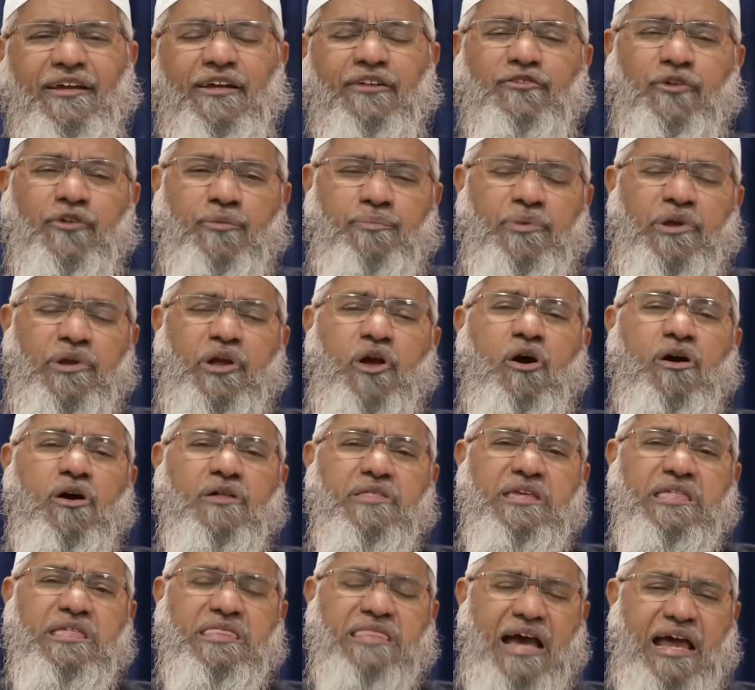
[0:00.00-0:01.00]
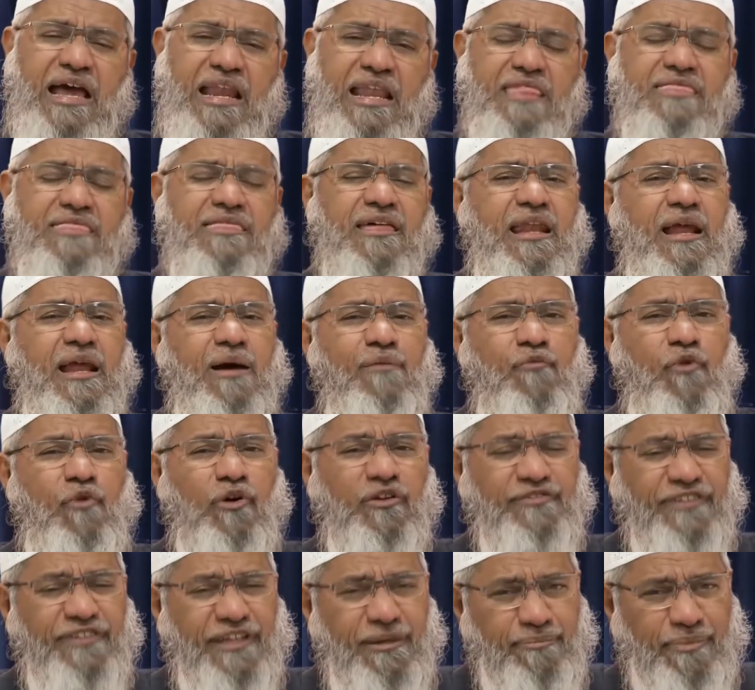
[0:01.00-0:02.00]
So because Isa alayhi salam
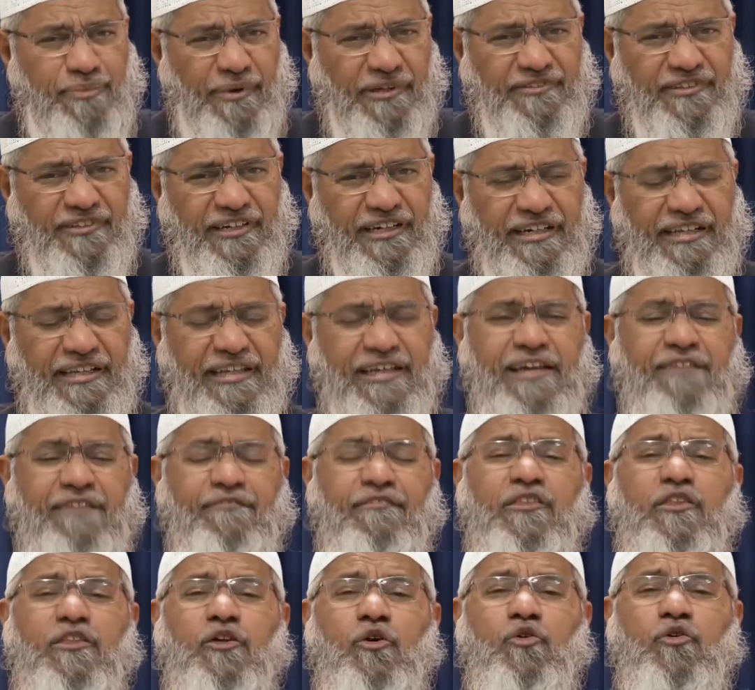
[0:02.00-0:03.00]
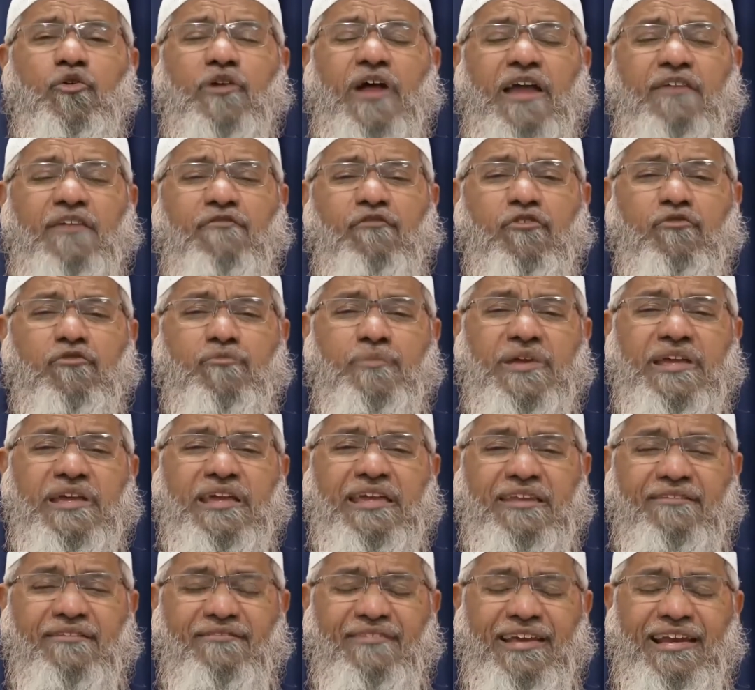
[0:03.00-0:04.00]
wasn't present when the Quran was
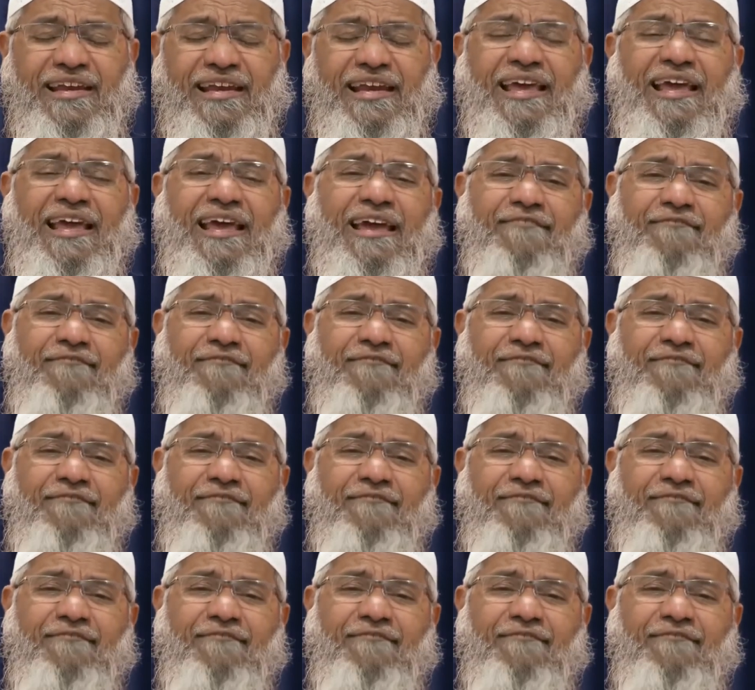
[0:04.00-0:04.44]
being revealed,